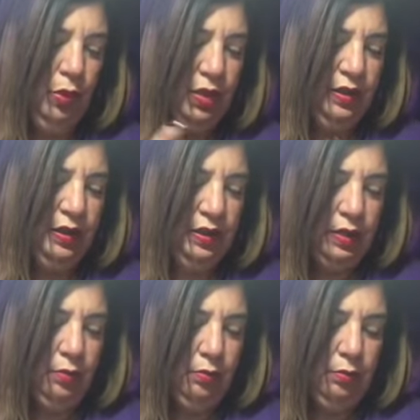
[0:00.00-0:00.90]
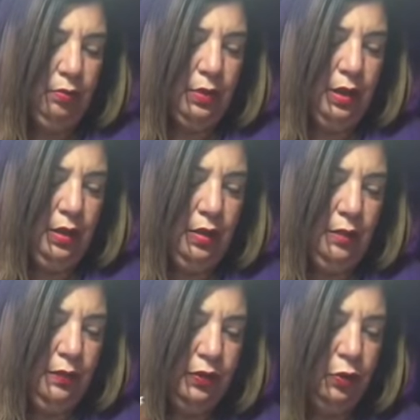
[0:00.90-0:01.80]
What is this King
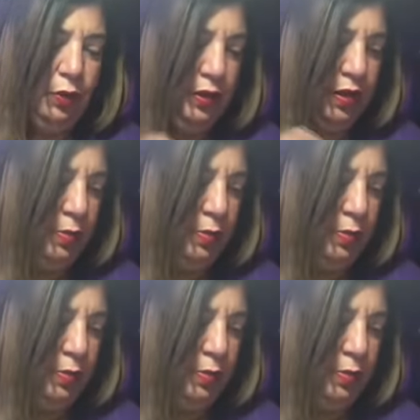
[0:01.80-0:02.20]
of Swords